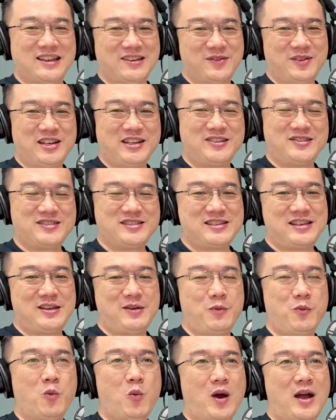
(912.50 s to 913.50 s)
and we need to
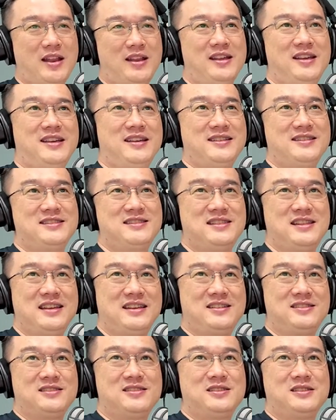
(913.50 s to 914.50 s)
see what is
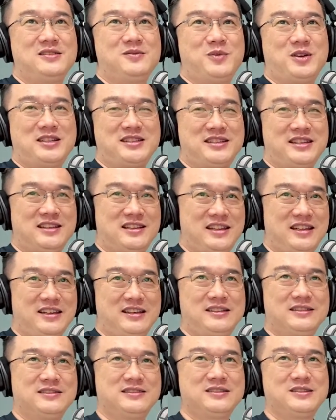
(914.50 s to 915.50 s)
legal, what's
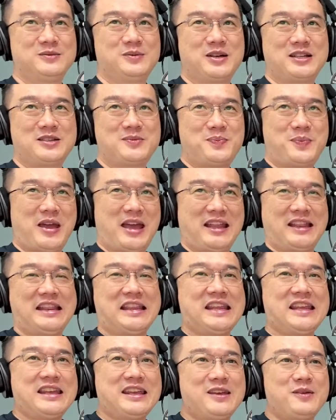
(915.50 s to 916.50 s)
illegal, what's
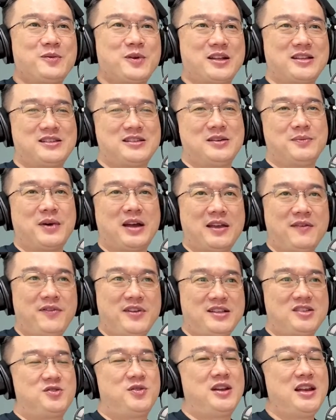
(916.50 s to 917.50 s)
petty, but if
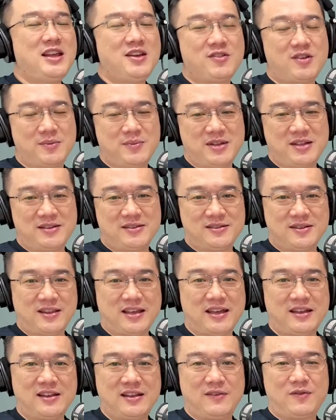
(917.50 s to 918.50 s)
it's strictly criminal,
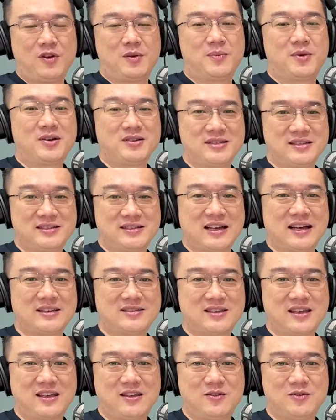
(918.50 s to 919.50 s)
then if your boss is
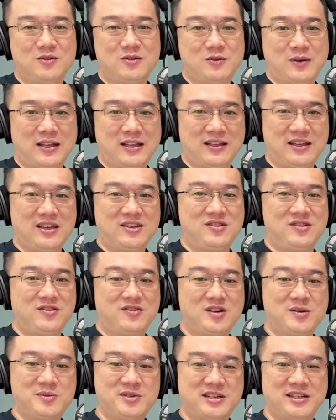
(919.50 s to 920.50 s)
asking you to engage in
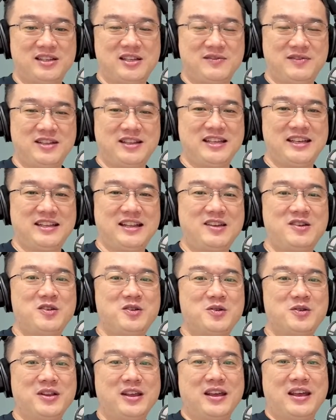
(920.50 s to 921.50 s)
criminal activity, then
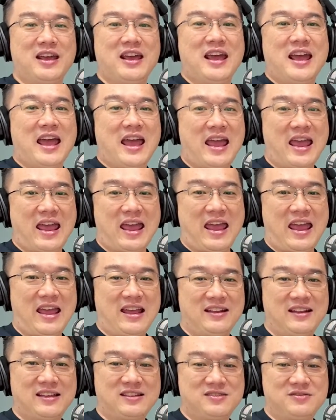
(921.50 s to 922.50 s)

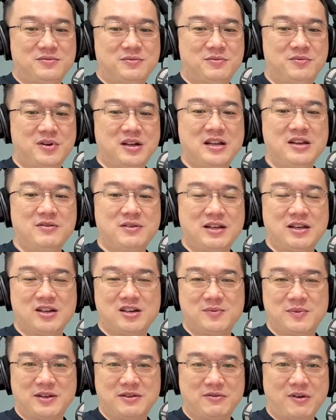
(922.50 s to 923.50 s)
that's really, really
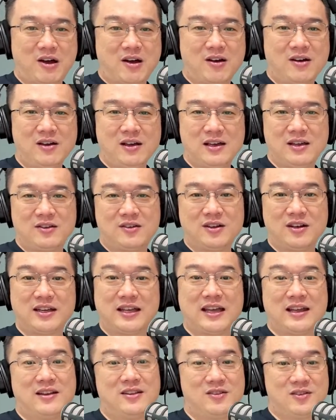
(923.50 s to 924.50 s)
going to be wrong, and you're going to
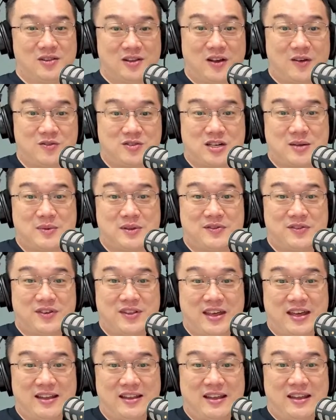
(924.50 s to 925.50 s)
get into a lot of trouble
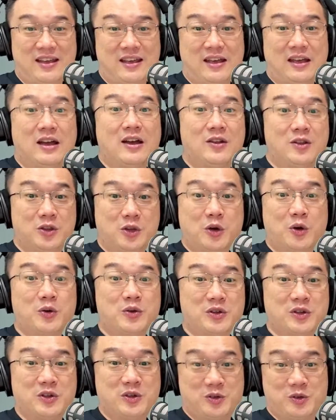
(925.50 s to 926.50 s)
for that.
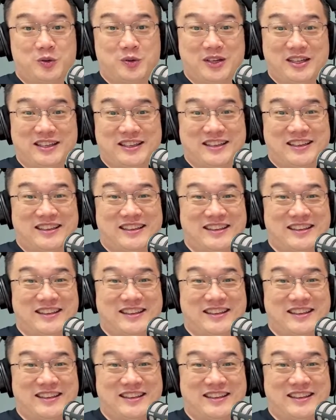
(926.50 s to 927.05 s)
Don't do it.